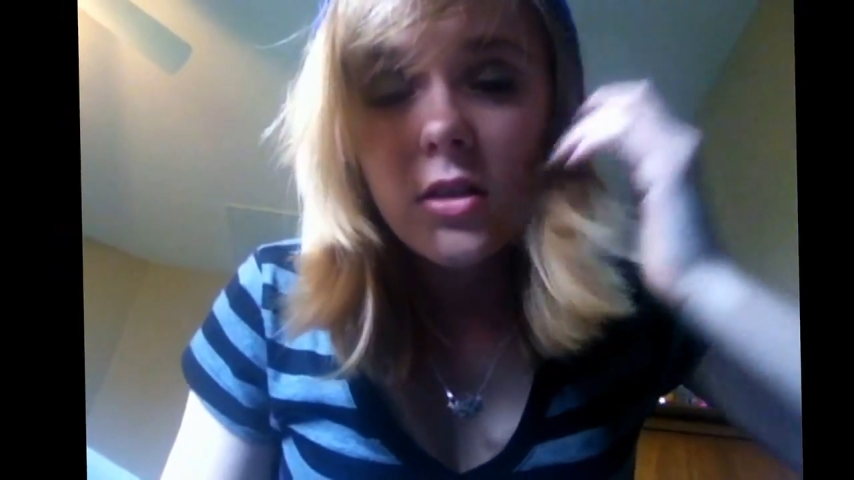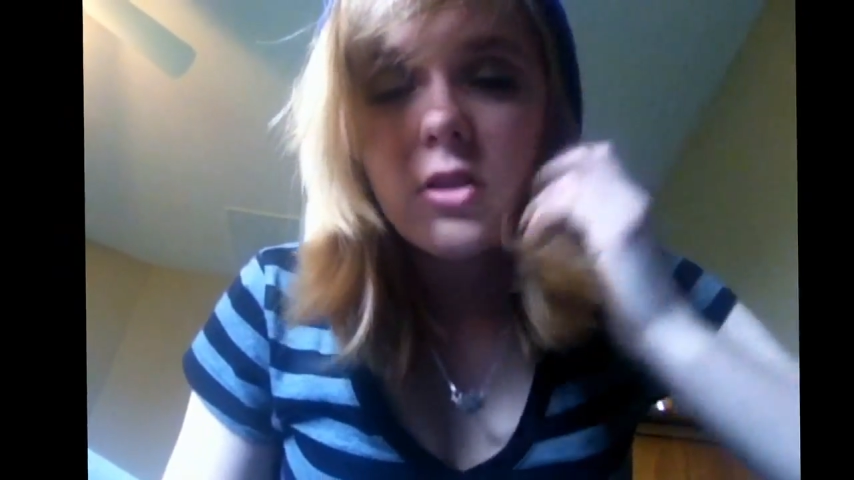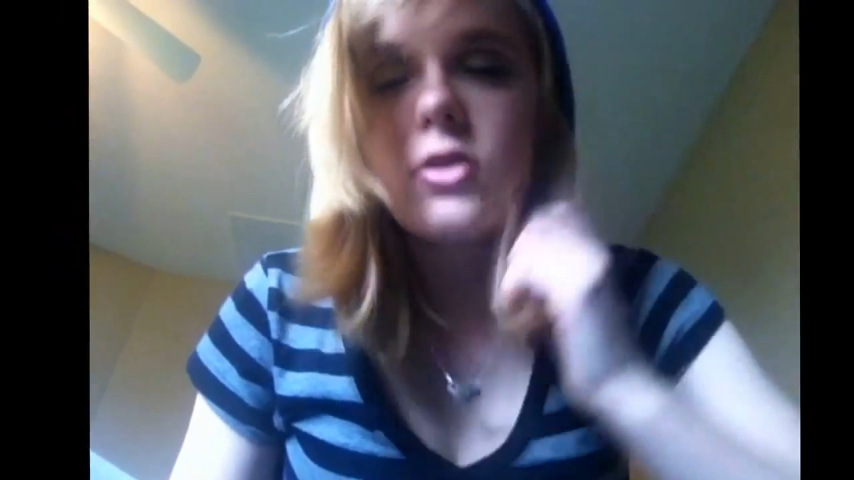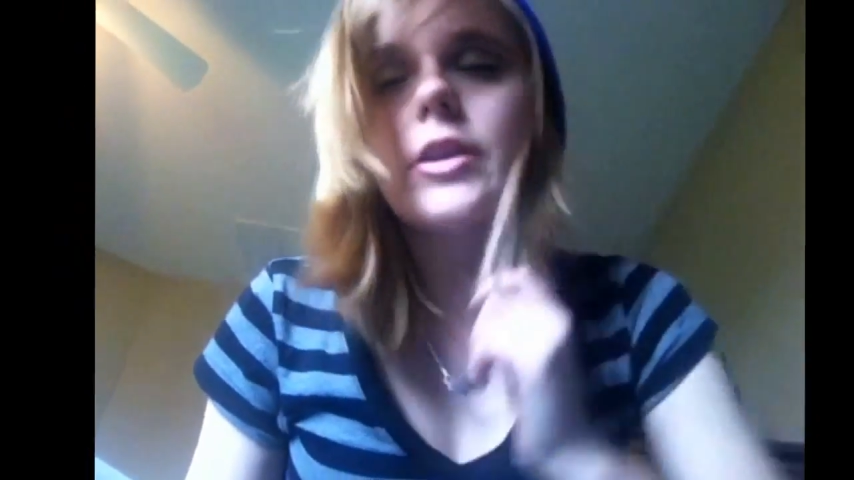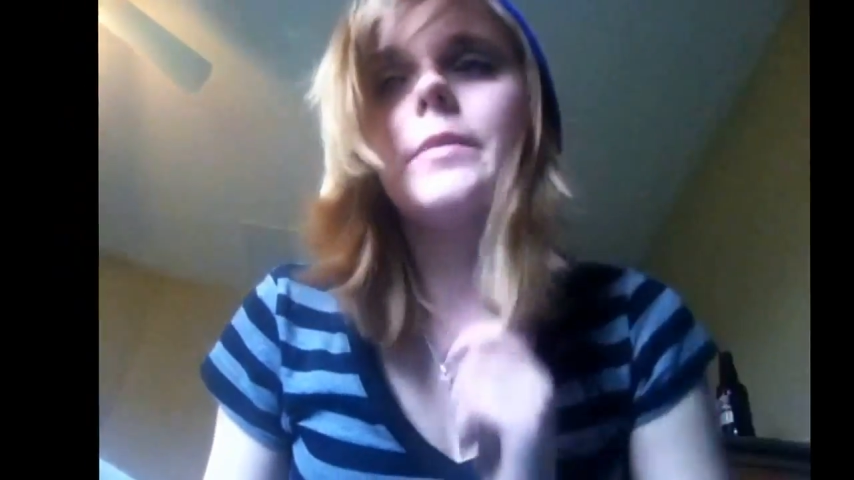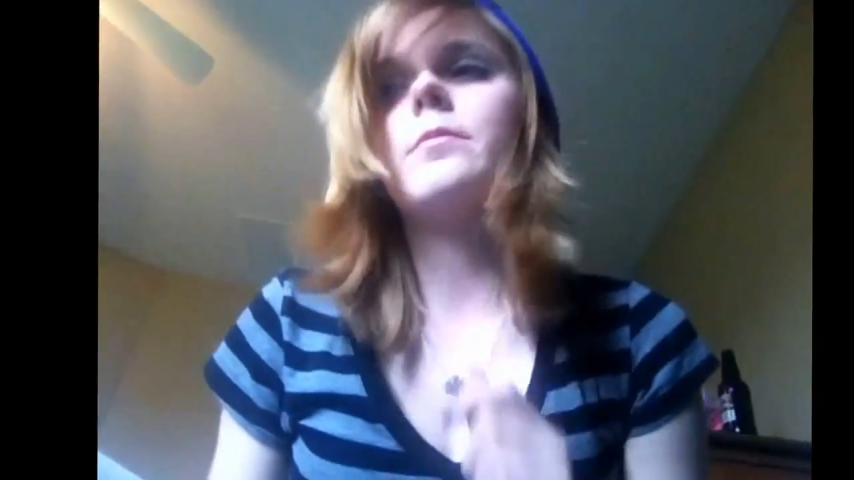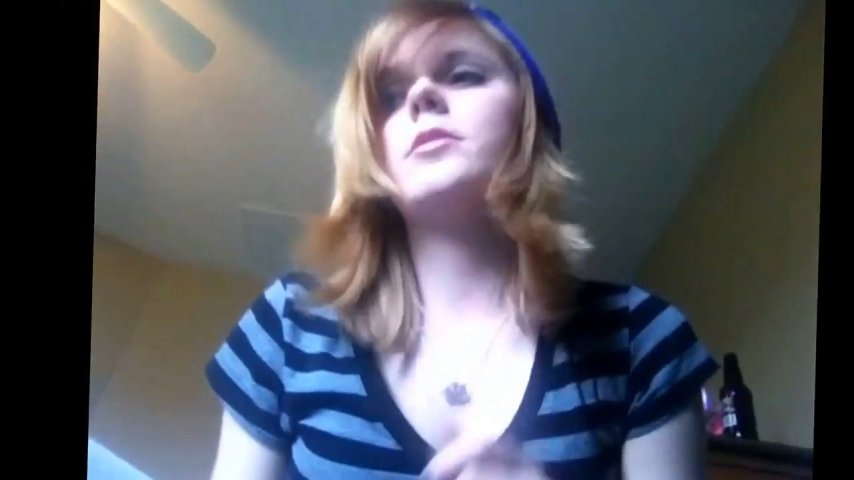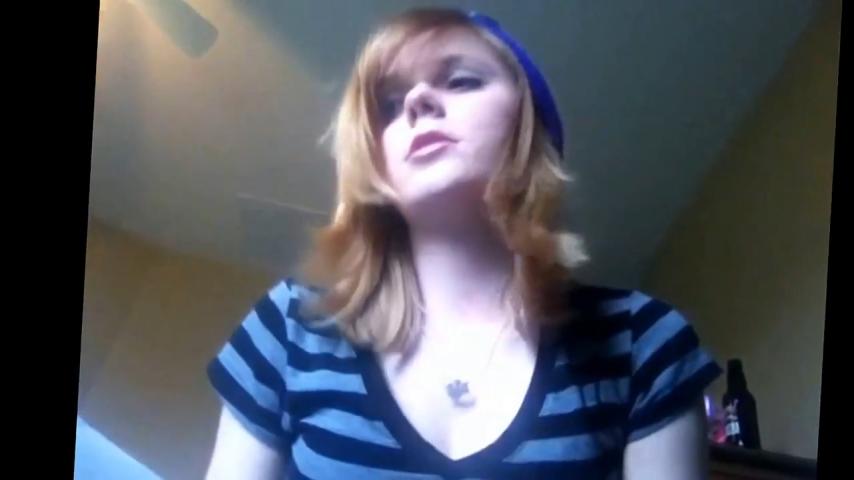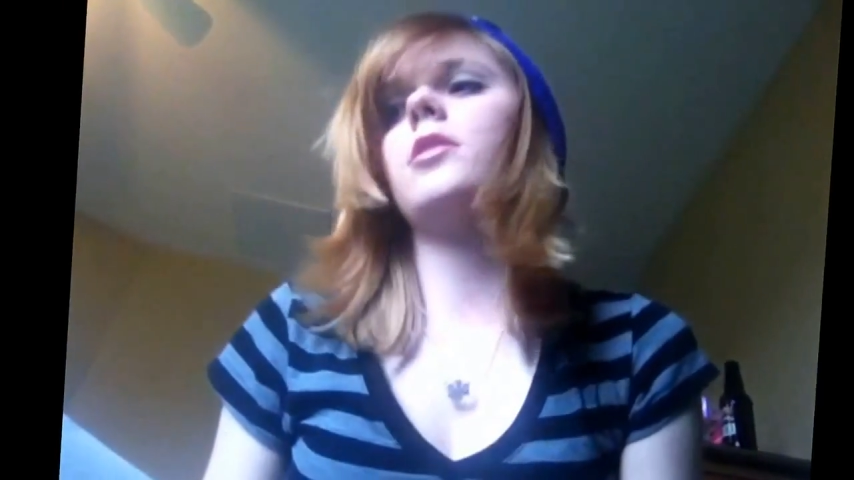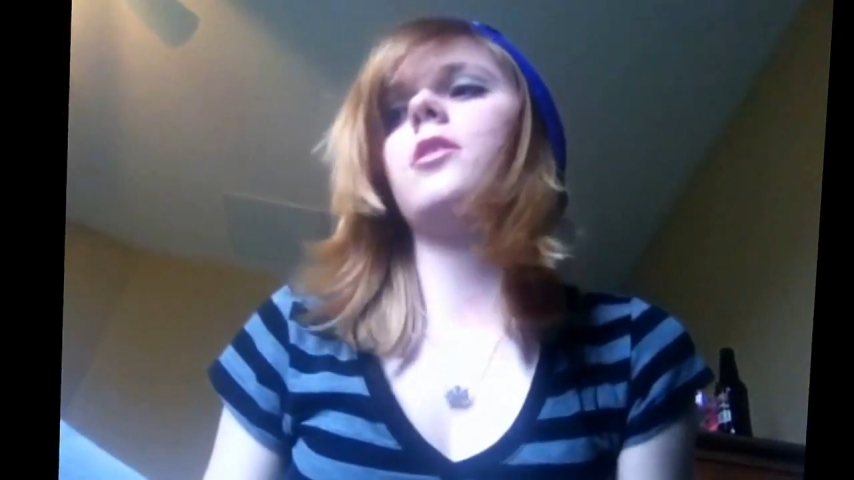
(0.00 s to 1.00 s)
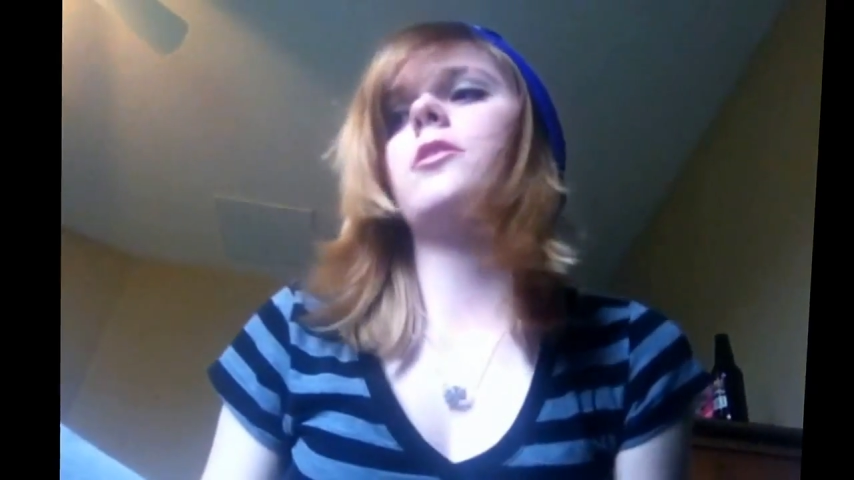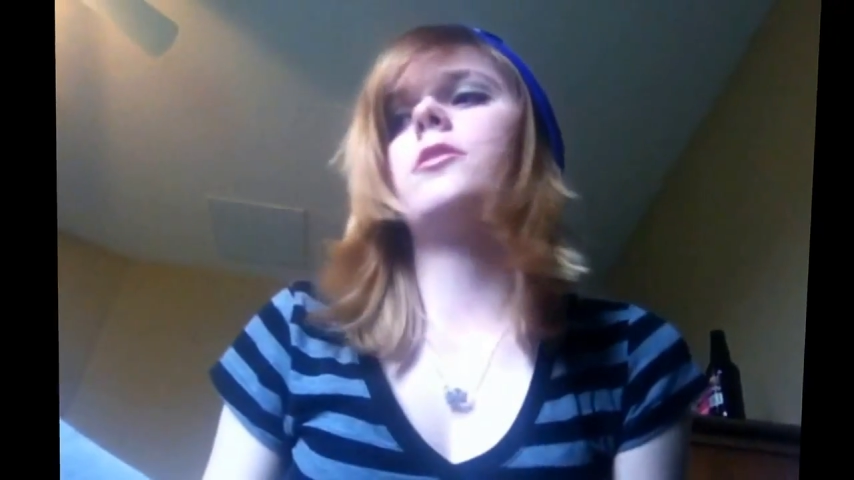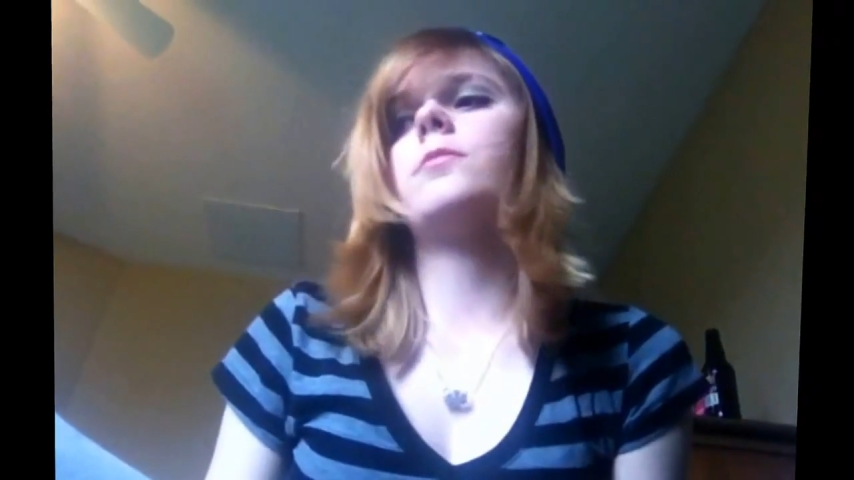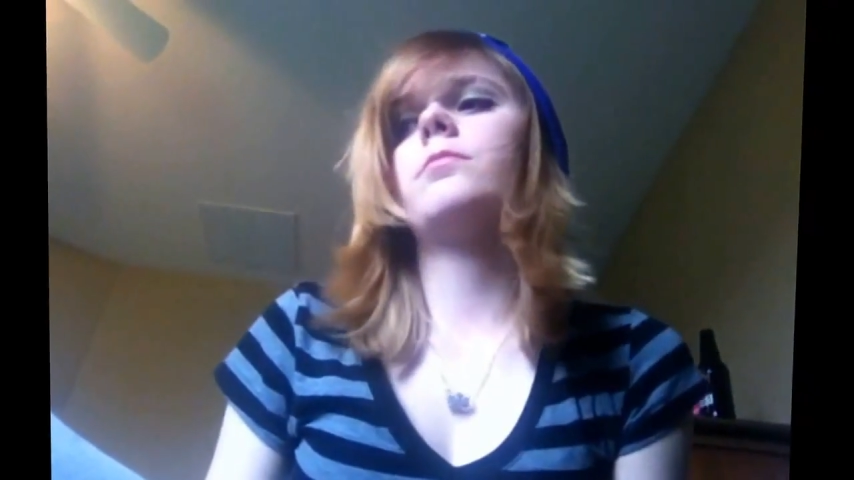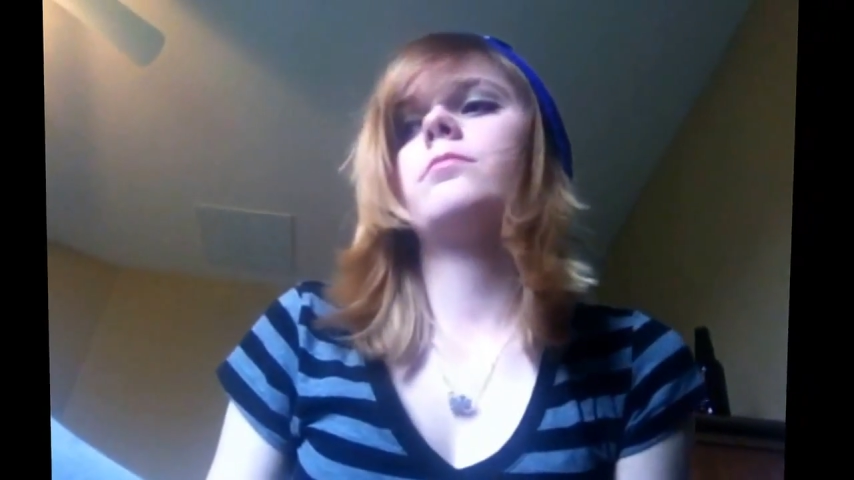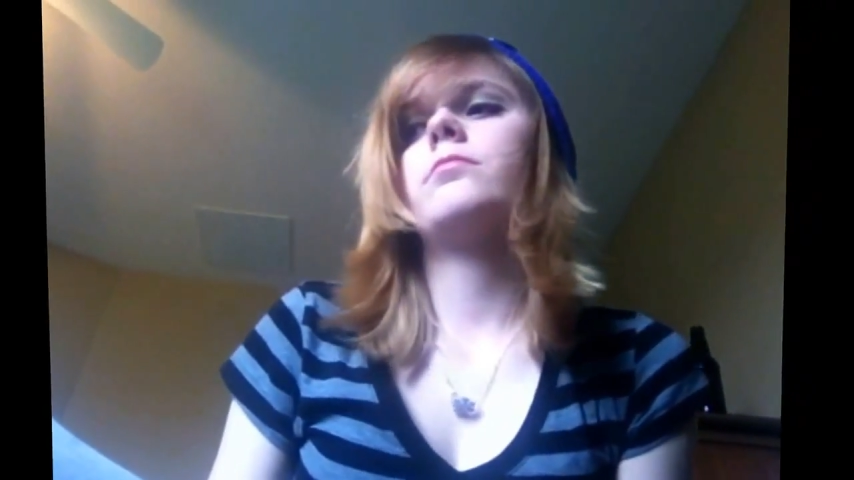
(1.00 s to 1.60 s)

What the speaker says: Okay, so